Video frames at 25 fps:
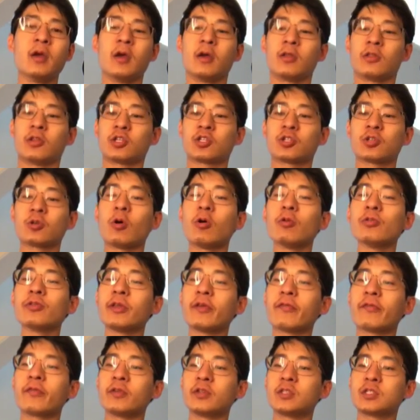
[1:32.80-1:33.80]
The sole
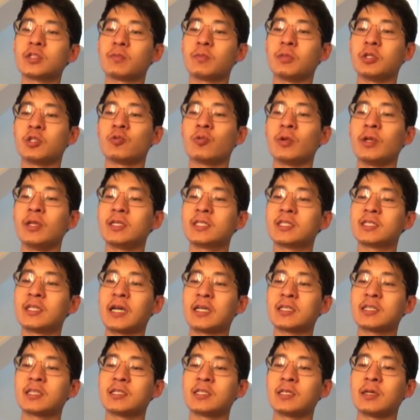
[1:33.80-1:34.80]
difference between
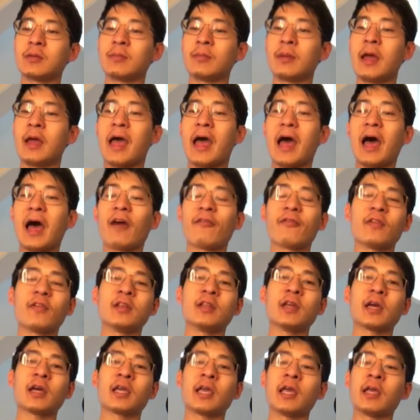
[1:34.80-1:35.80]
sexism half a
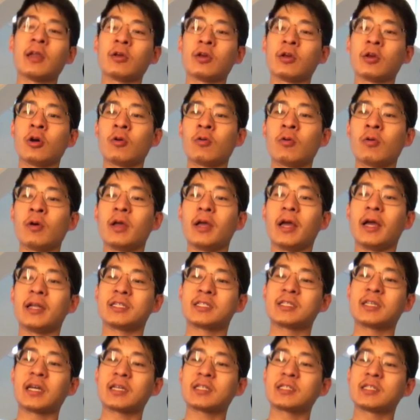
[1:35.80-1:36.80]
decade ago and
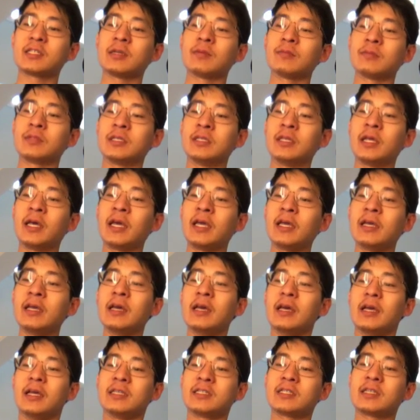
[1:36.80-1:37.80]
sexism today
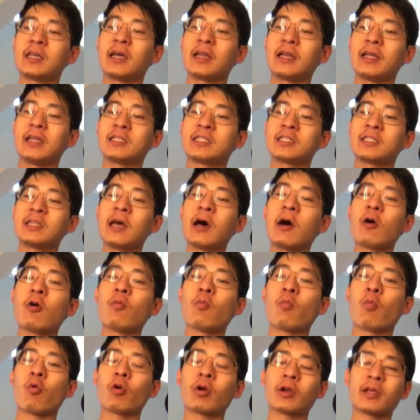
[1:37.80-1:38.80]
is that it's now
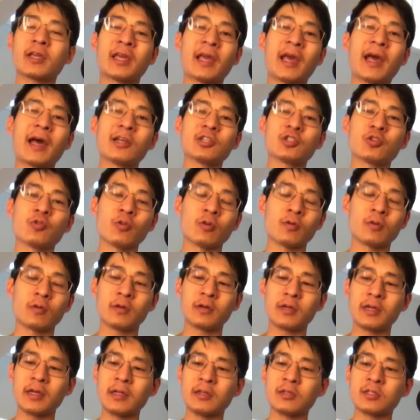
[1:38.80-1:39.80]
more casual
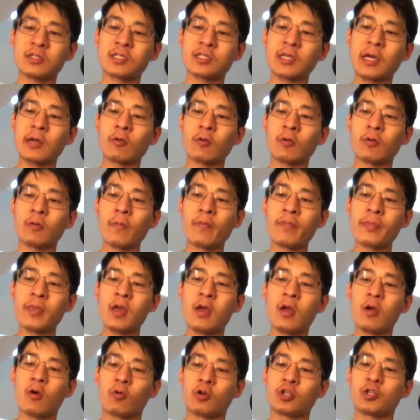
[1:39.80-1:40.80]
and subtle,
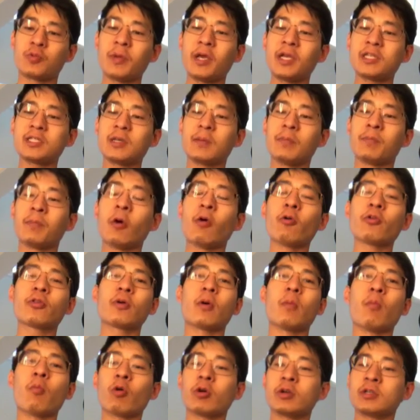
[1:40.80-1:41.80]
which makes it both
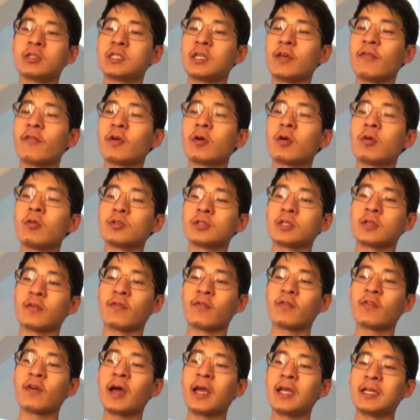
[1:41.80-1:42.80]
more difficult to
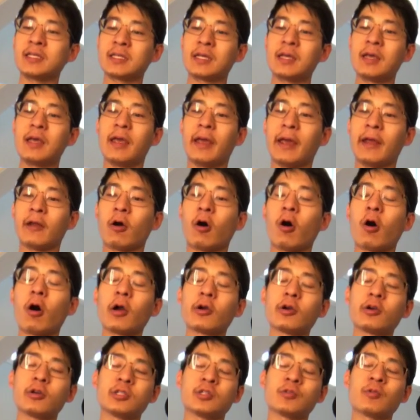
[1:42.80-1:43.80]
fight and
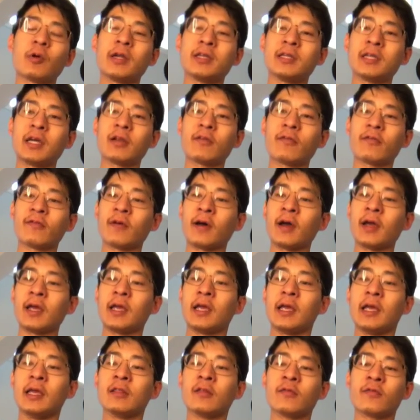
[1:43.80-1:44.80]
harder to identify
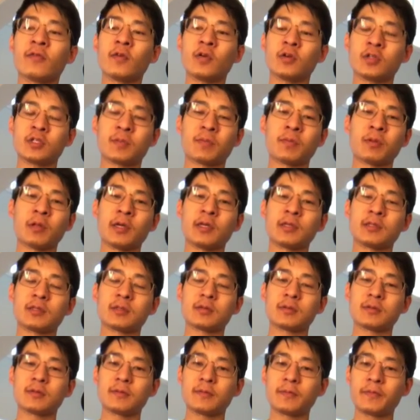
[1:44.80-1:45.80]
in the first place.